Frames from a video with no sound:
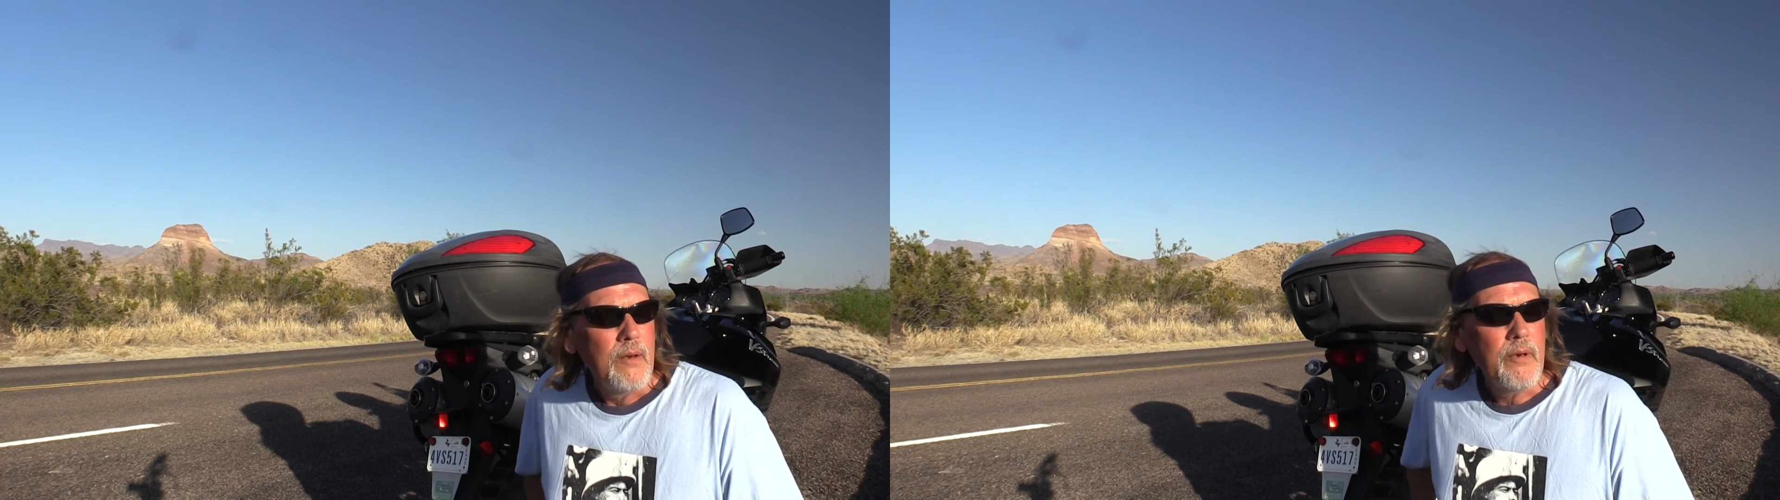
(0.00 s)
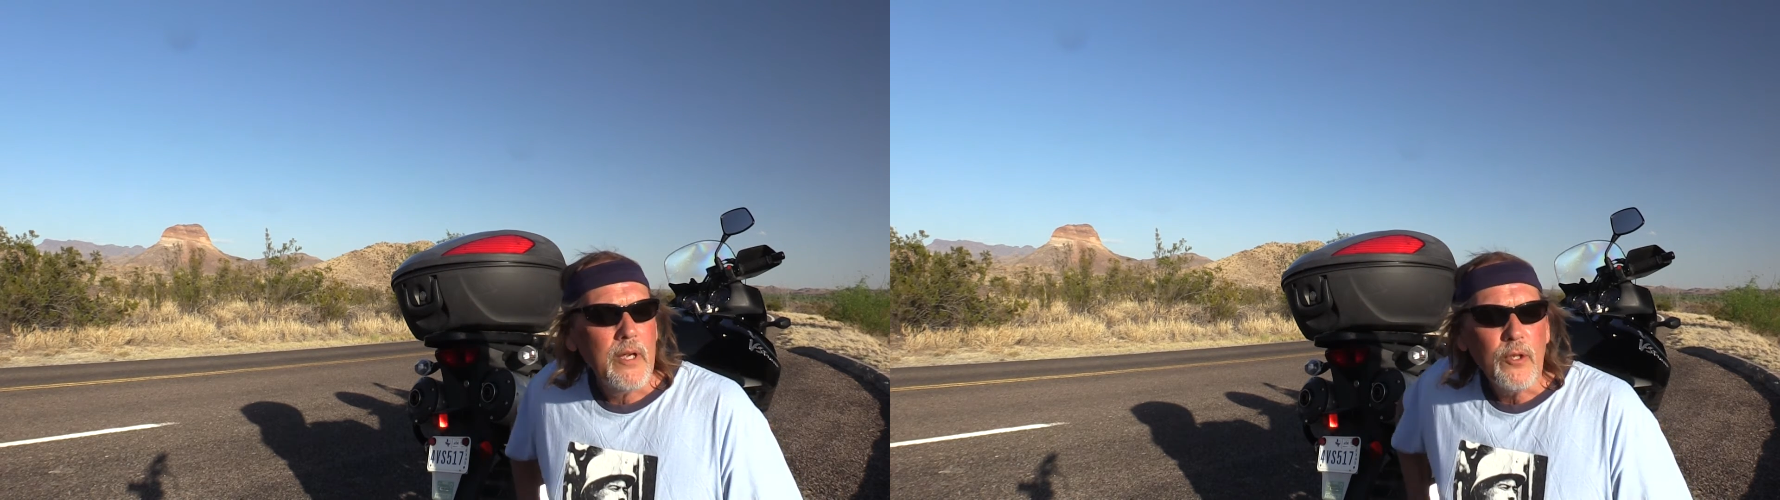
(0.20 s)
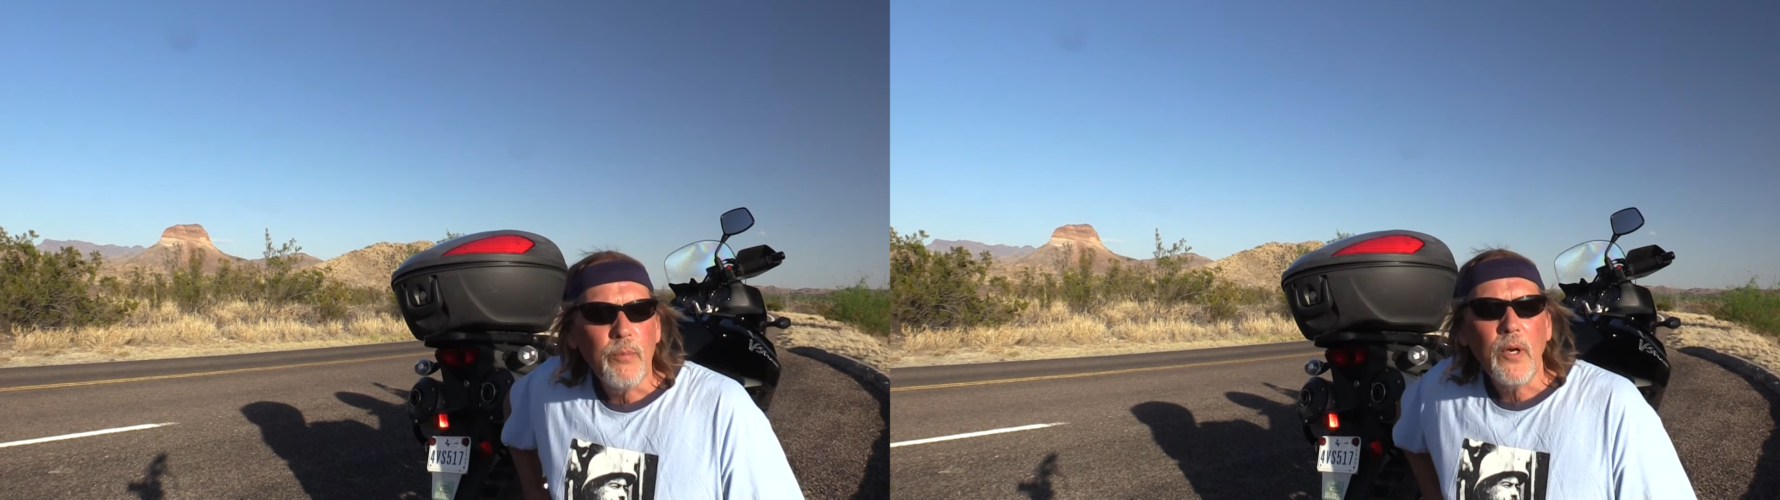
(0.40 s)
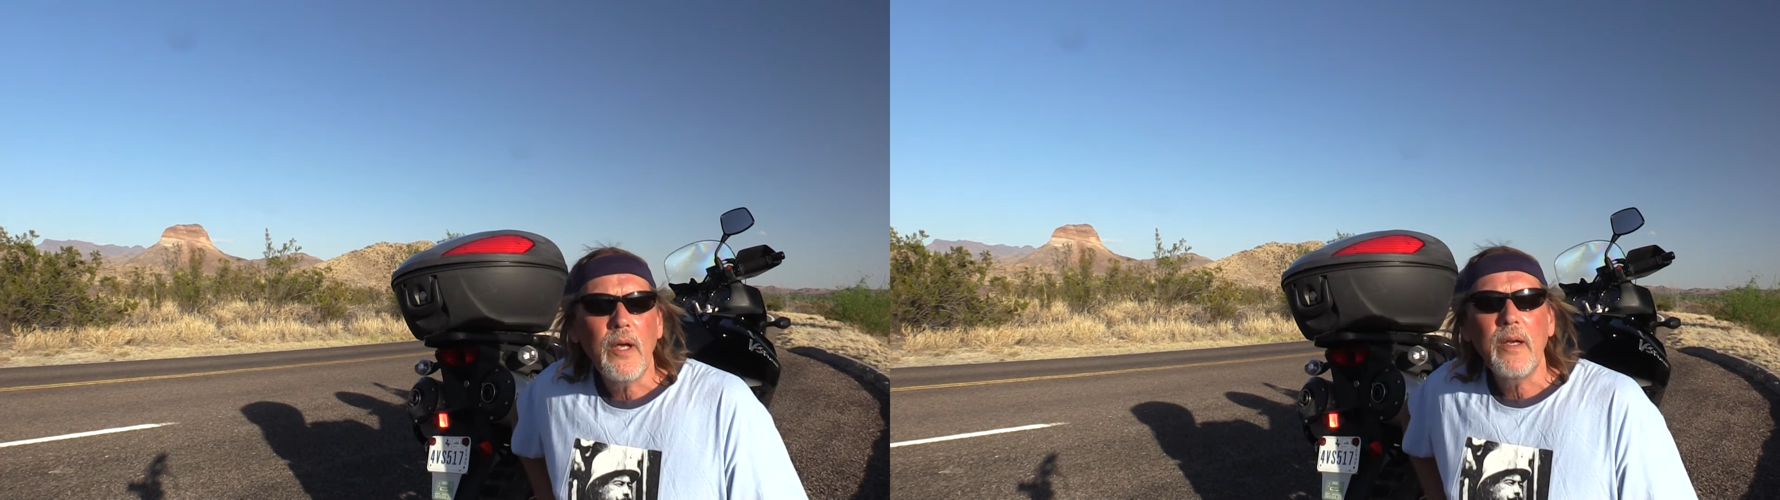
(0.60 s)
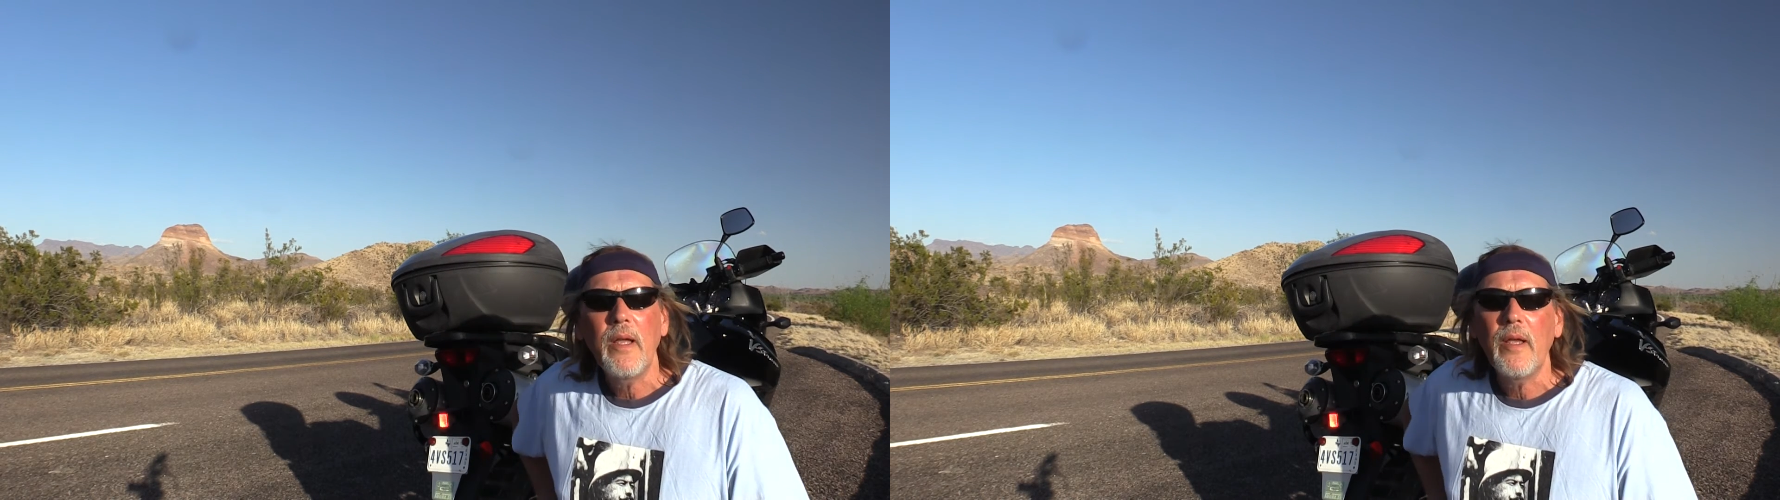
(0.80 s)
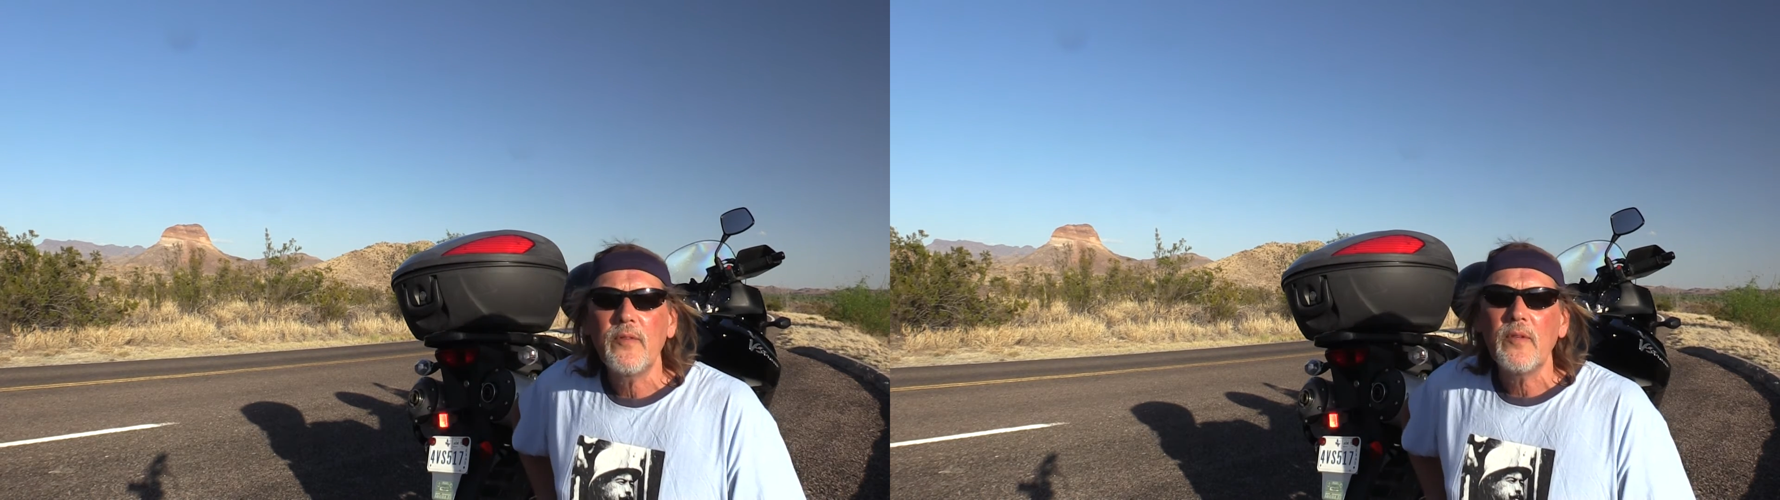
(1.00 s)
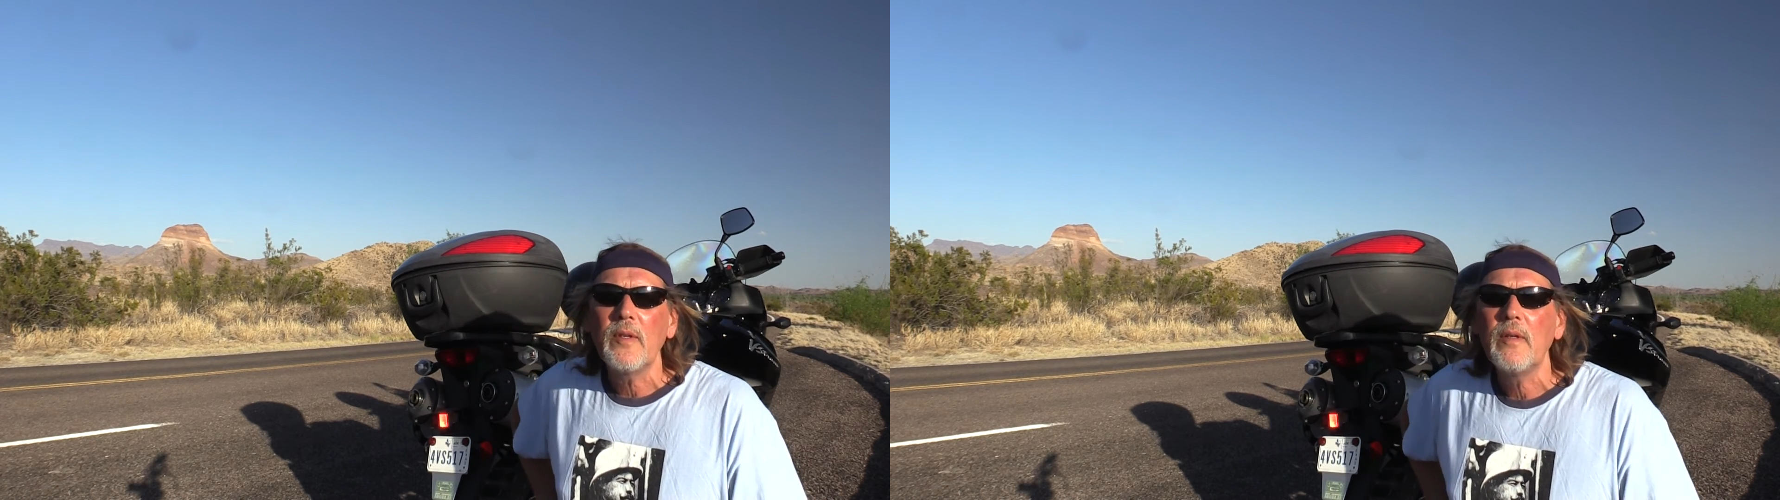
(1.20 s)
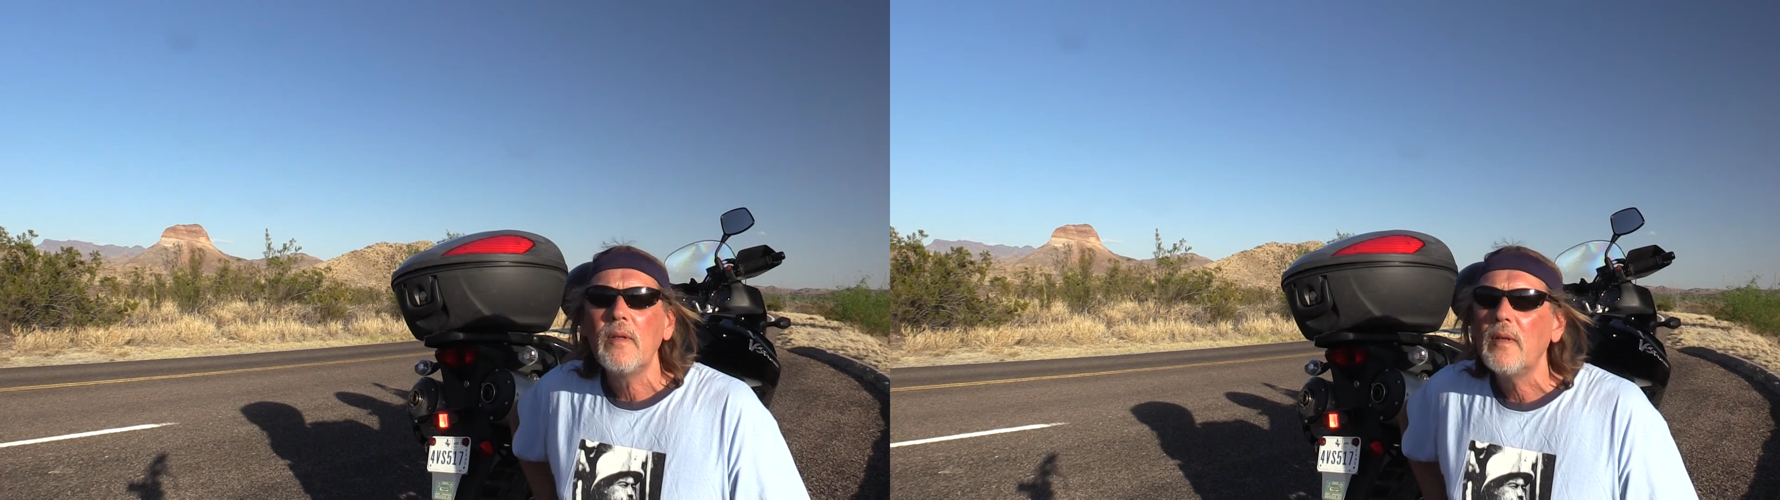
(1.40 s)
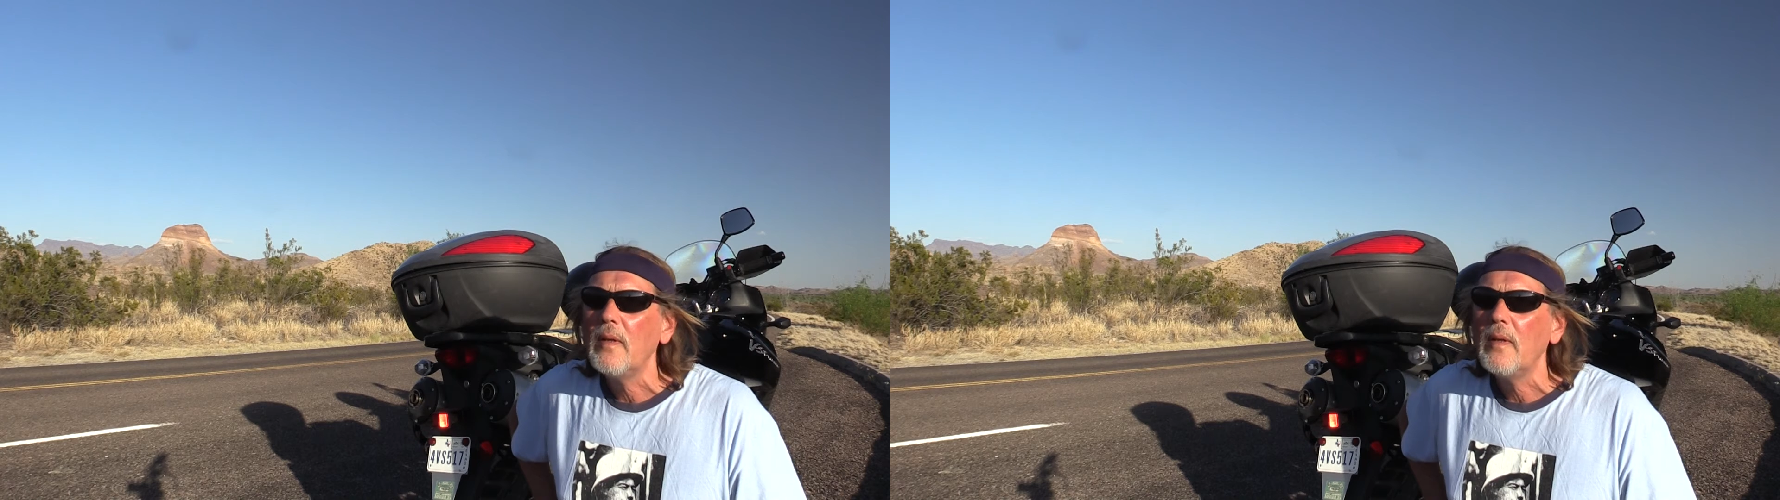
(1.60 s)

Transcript: regular broadcast of uh,